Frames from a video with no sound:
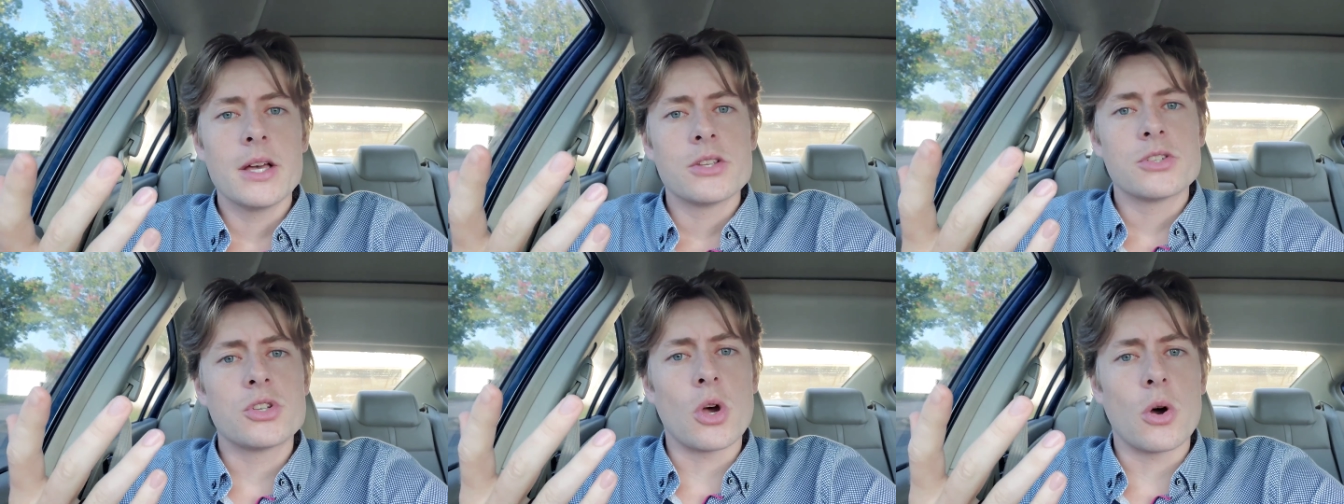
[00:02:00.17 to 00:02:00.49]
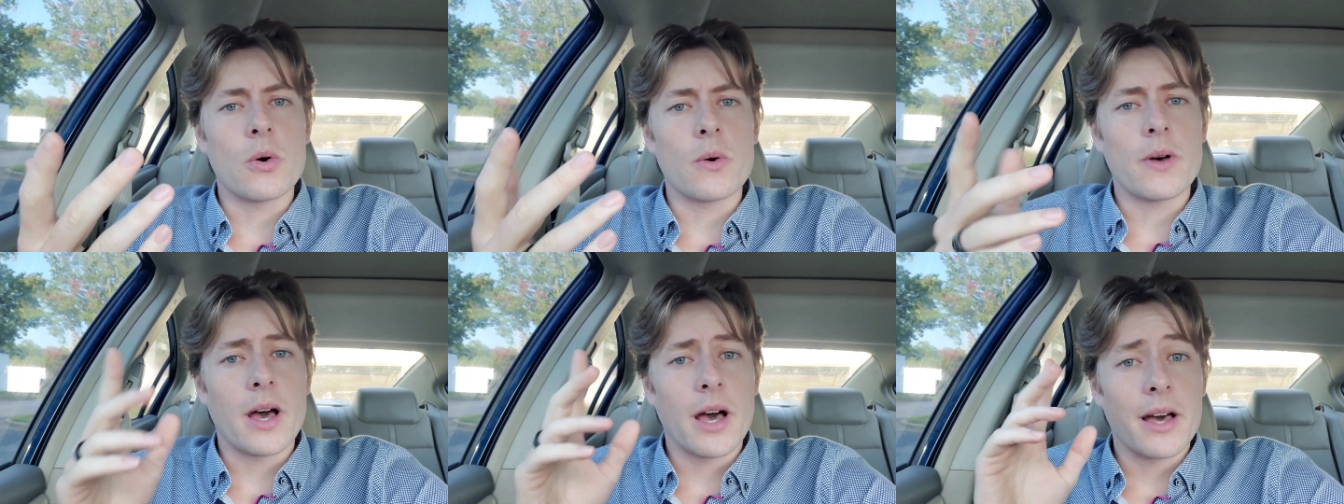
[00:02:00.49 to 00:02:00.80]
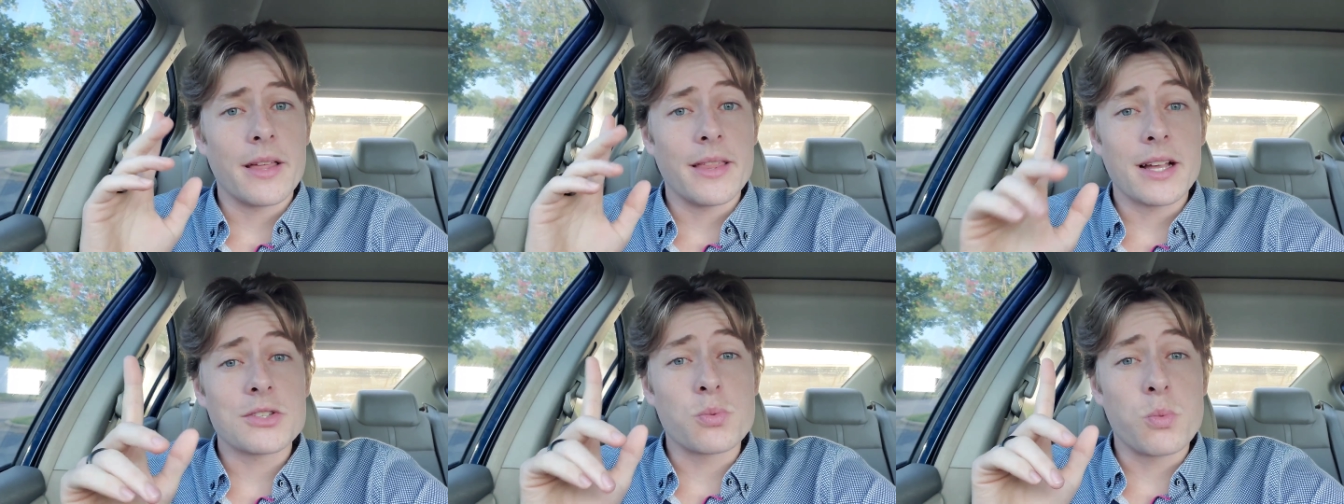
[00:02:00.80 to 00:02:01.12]
So
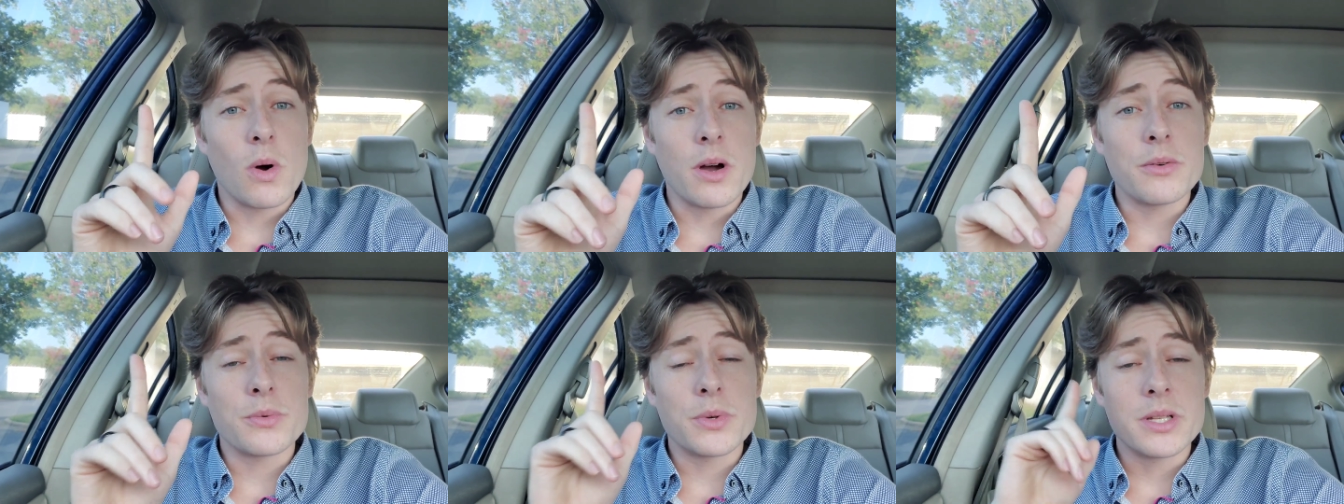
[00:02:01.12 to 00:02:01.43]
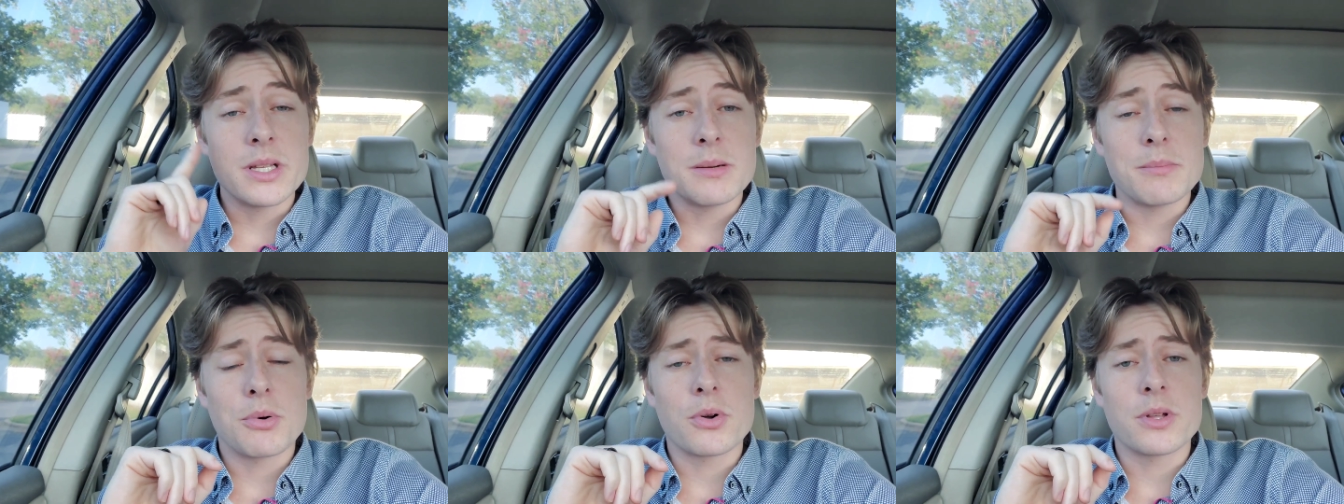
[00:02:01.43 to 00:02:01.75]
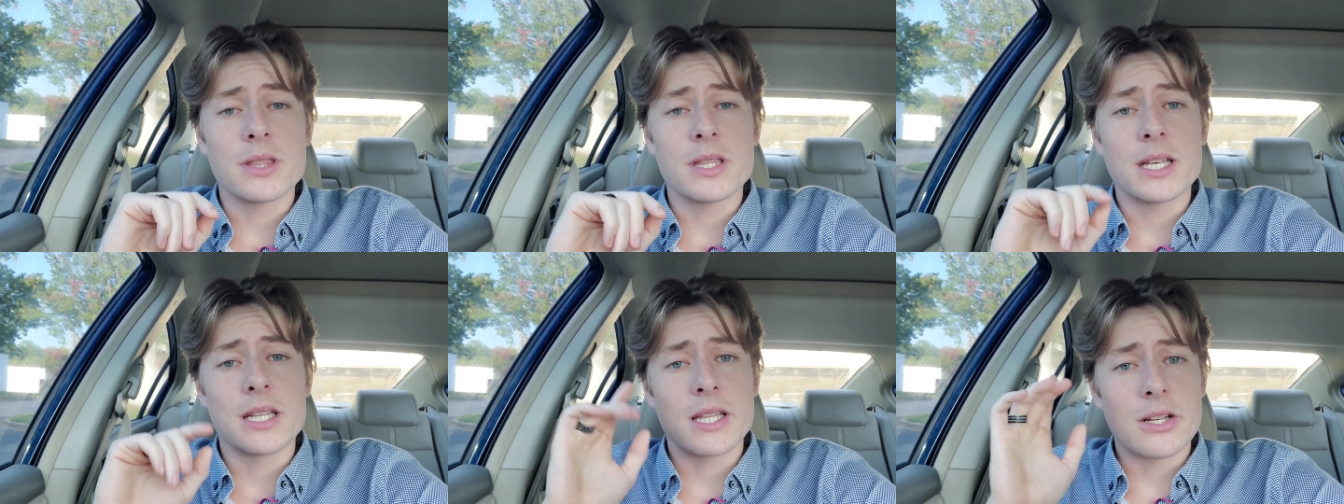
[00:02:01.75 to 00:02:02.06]
that's one really
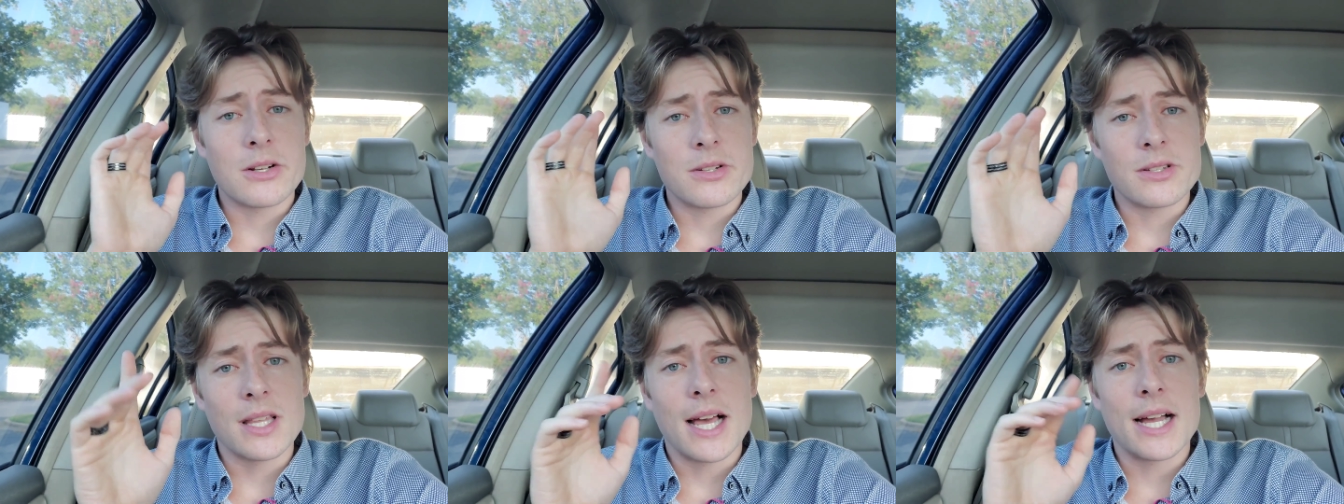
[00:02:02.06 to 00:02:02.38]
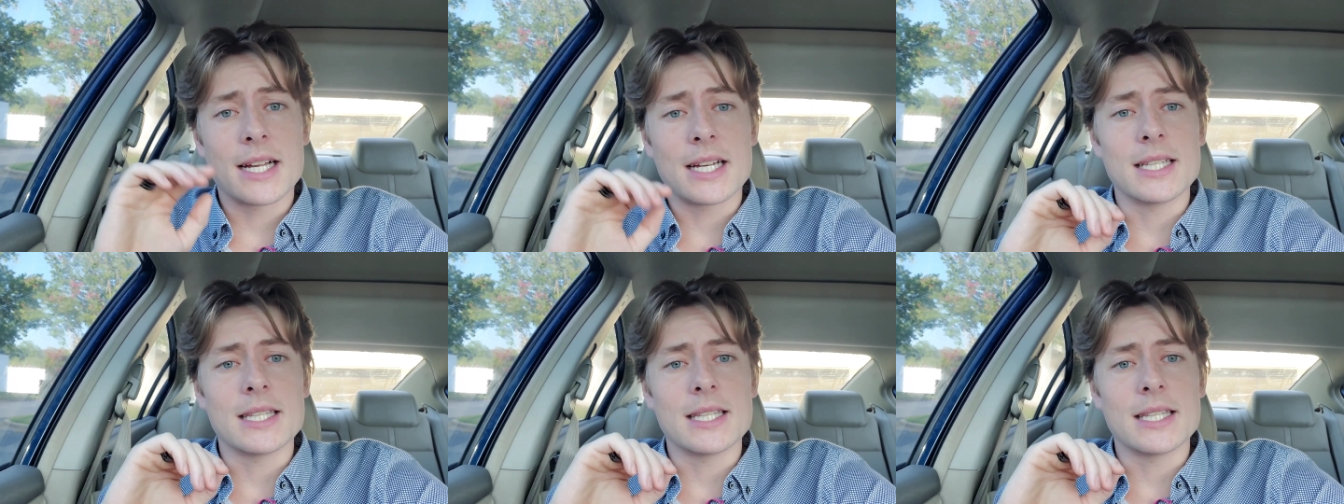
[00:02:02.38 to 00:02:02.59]
important thing there, is lack